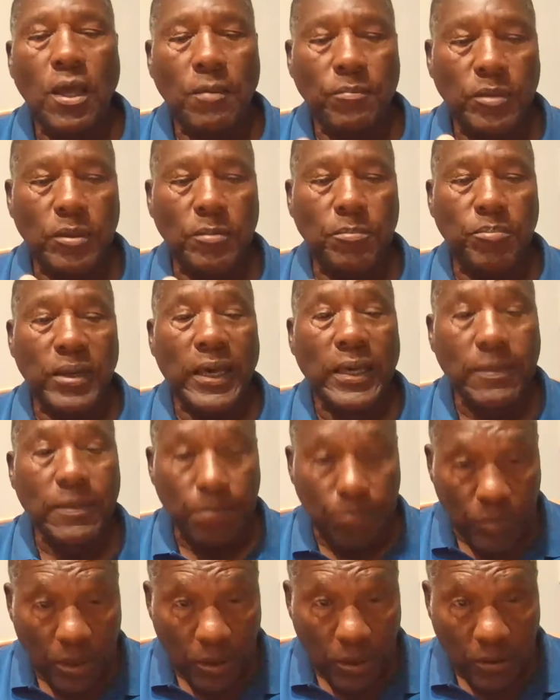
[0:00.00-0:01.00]
But black
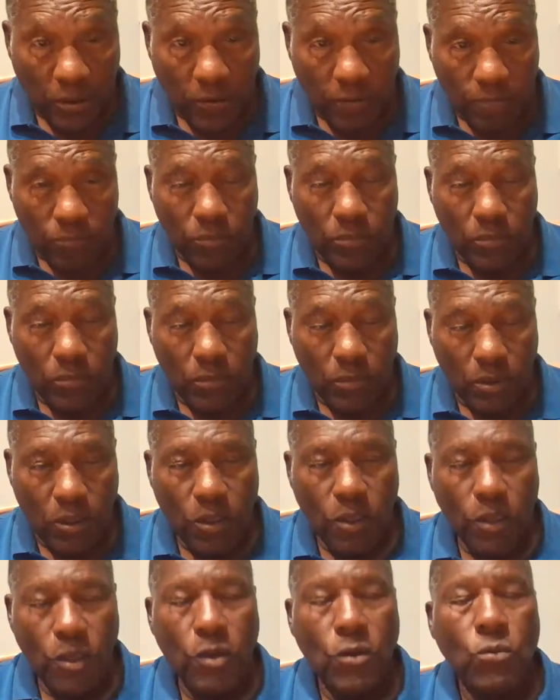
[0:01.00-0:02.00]
men
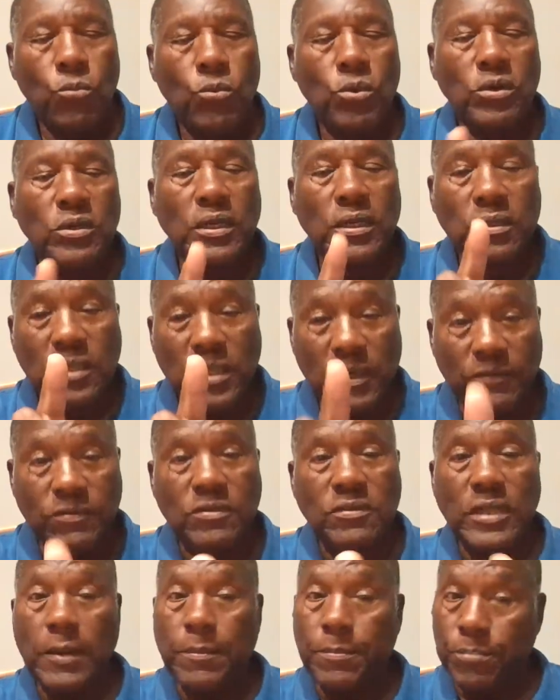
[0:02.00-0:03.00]
were not given
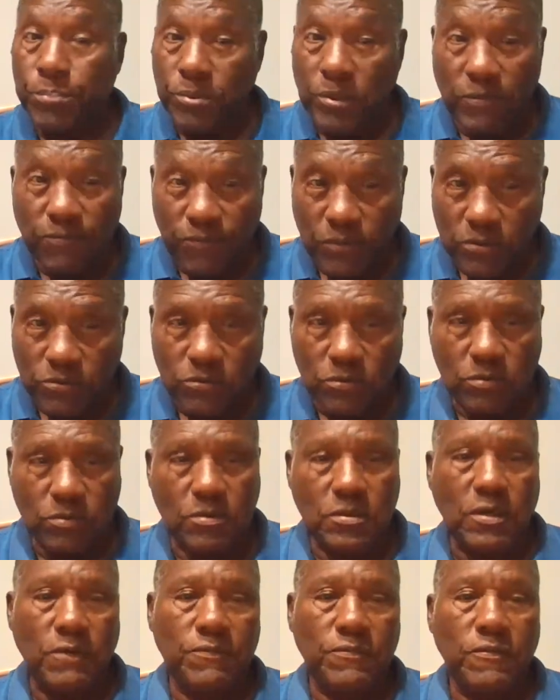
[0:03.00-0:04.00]
that privilege,
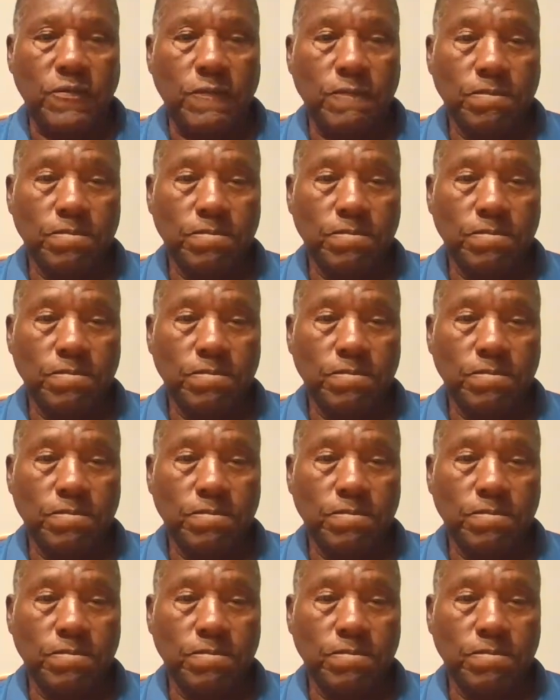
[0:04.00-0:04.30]
Governor.